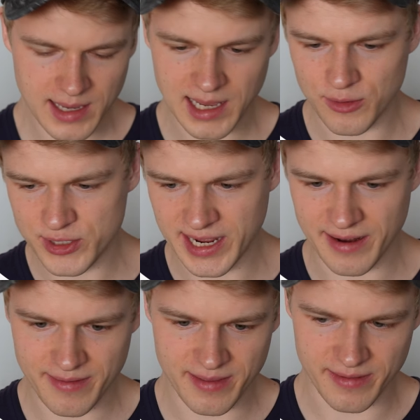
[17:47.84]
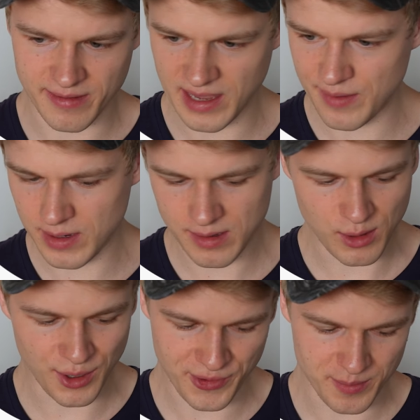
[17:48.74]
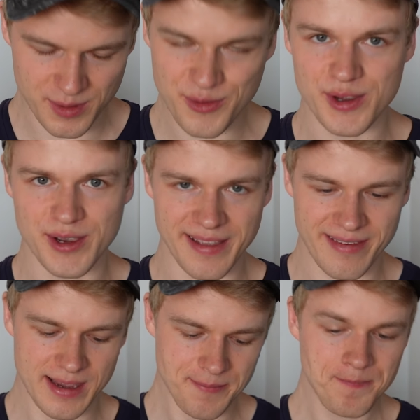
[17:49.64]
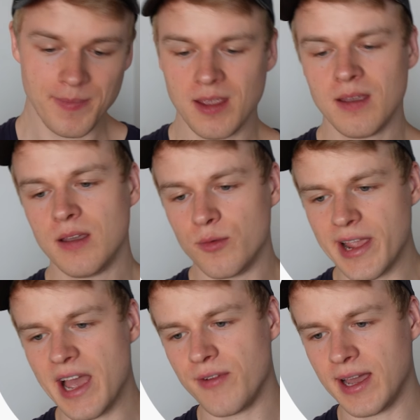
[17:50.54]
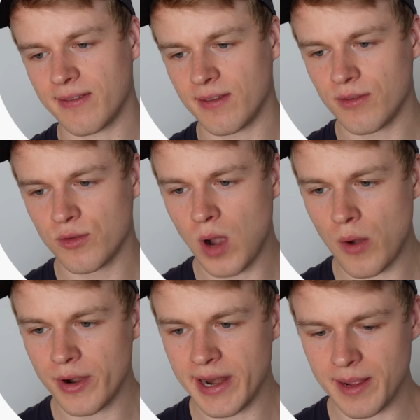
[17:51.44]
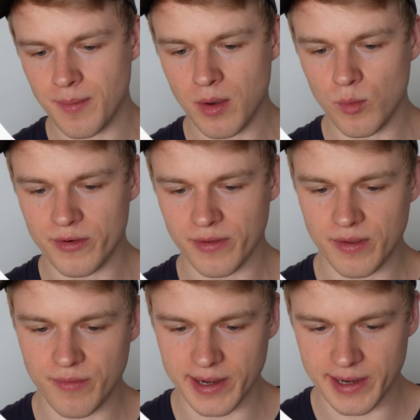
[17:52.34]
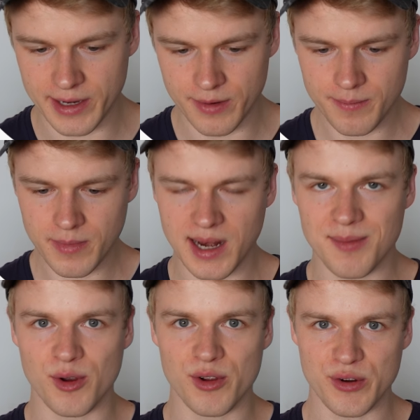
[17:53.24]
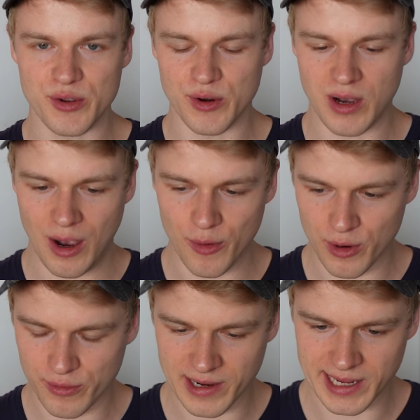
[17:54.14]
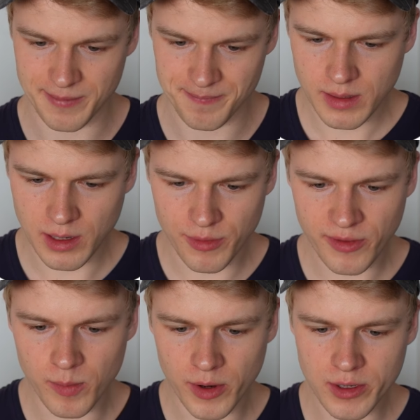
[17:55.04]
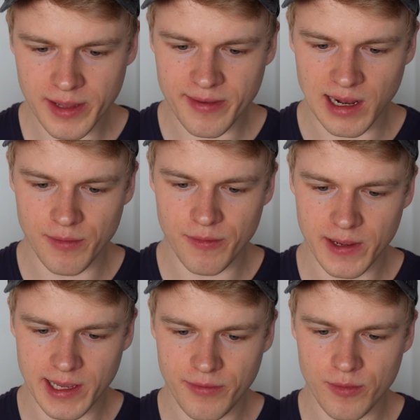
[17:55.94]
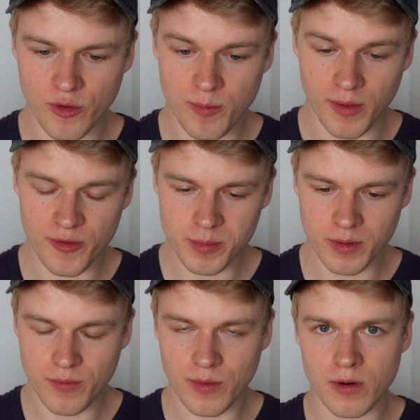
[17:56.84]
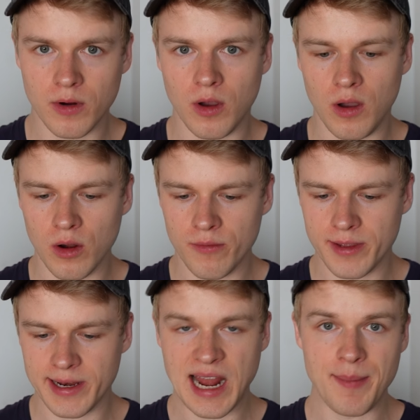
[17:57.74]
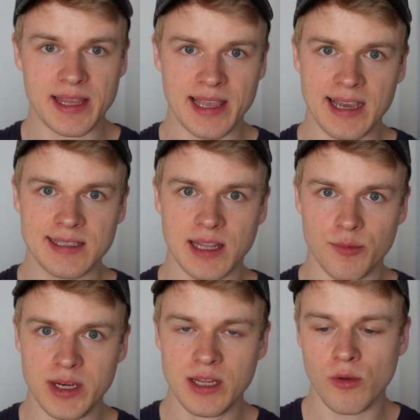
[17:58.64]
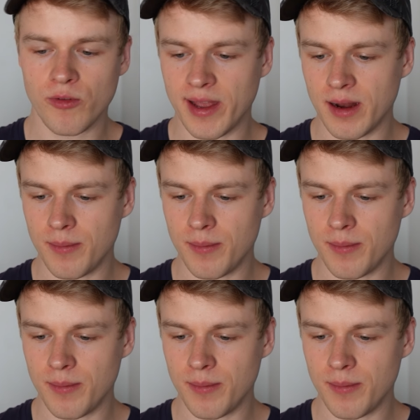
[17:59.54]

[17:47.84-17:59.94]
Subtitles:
Hello, Janice. This is Ava. Awesome. So you can see we have access to our name, which is defined in here, and I'm going to show you now how it looks like. Now, this module itself is responsible for all of the dynamic tags that we need to set